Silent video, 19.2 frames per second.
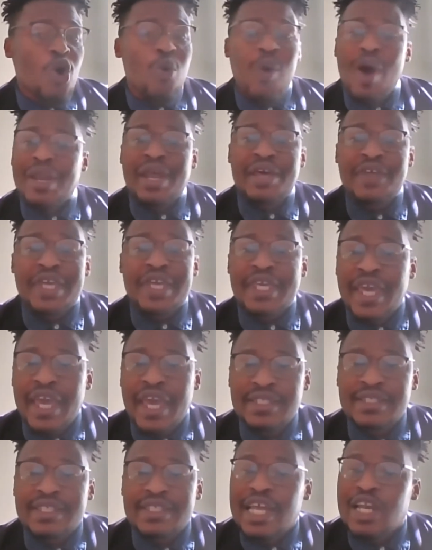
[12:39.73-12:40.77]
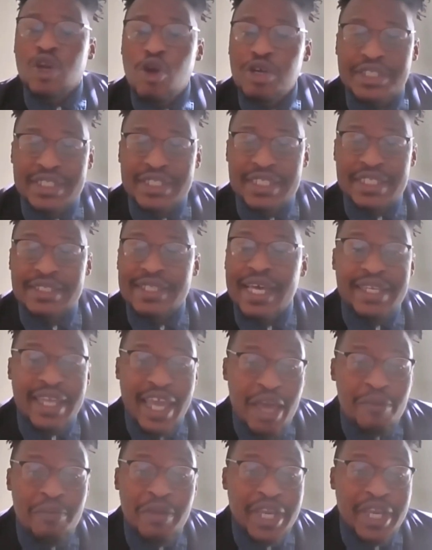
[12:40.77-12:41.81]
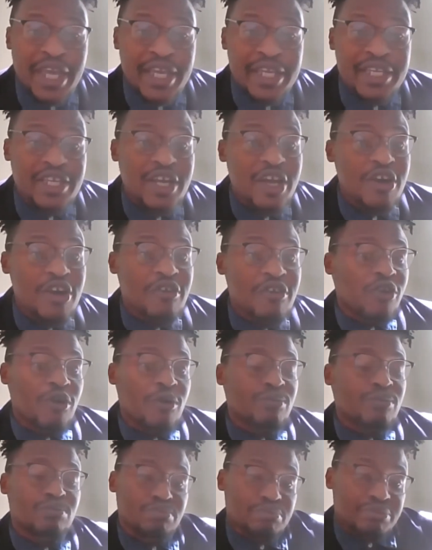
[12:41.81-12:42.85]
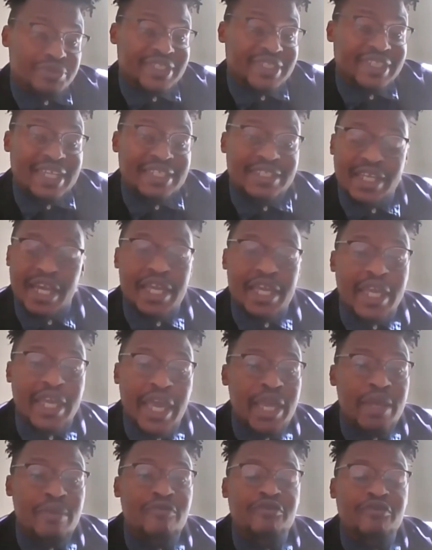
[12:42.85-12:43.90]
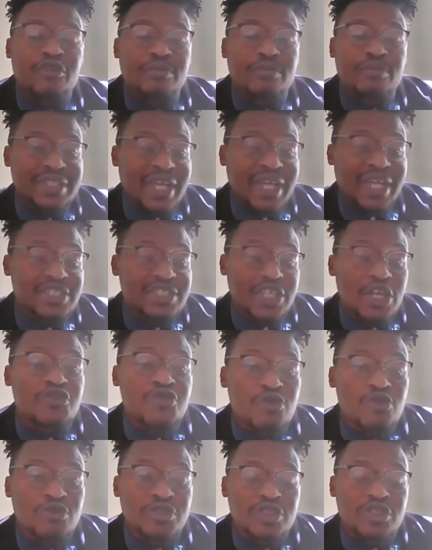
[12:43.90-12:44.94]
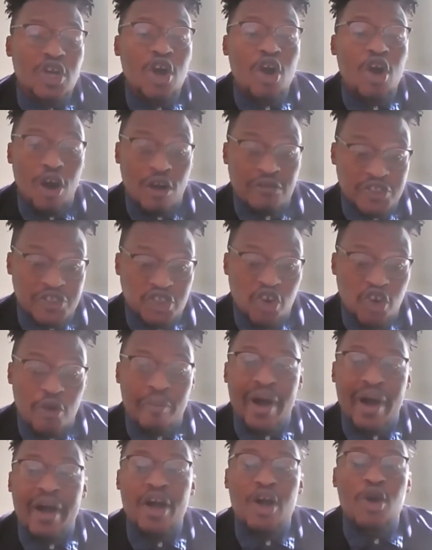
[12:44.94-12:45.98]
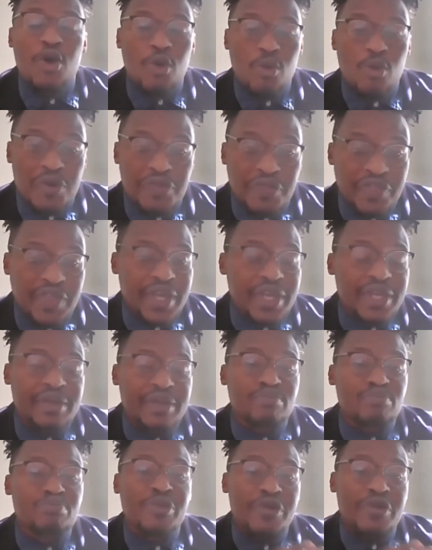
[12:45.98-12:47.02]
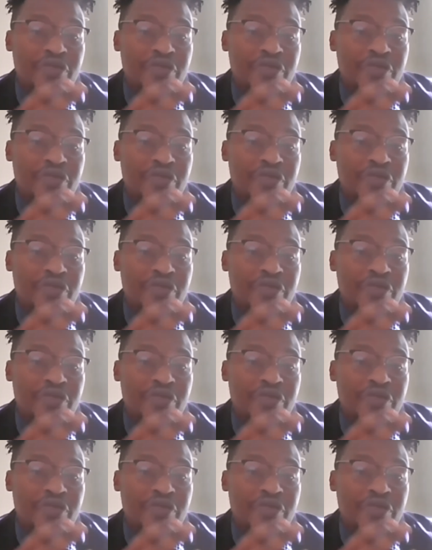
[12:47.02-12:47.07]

what are the gains and losses that emanate from such a game, from such a use of trauma within